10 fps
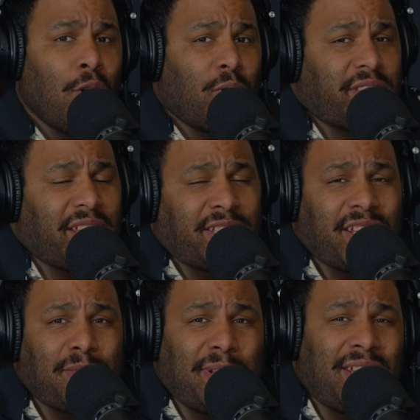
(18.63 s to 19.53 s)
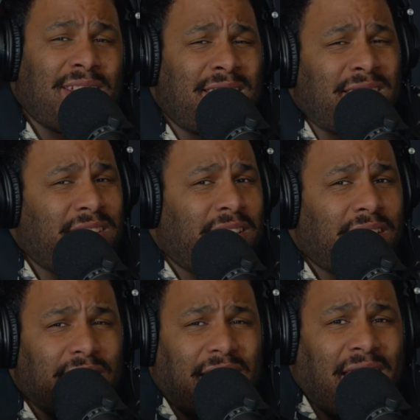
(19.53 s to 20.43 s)
which they tend to be
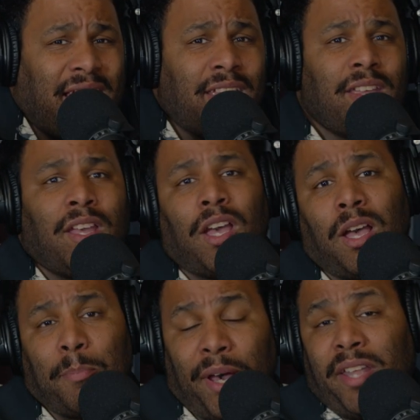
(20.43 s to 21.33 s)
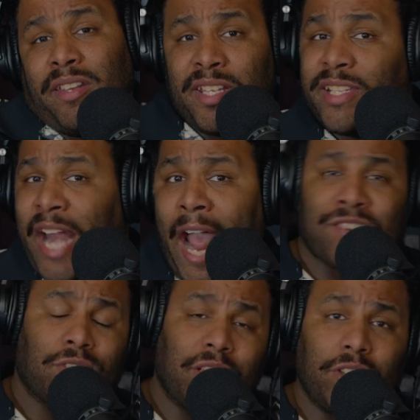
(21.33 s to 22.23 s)
but is it
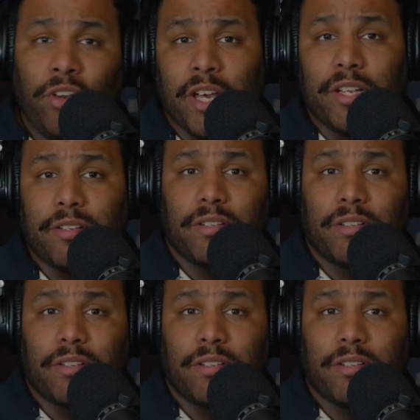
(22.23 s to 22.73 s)
actually good?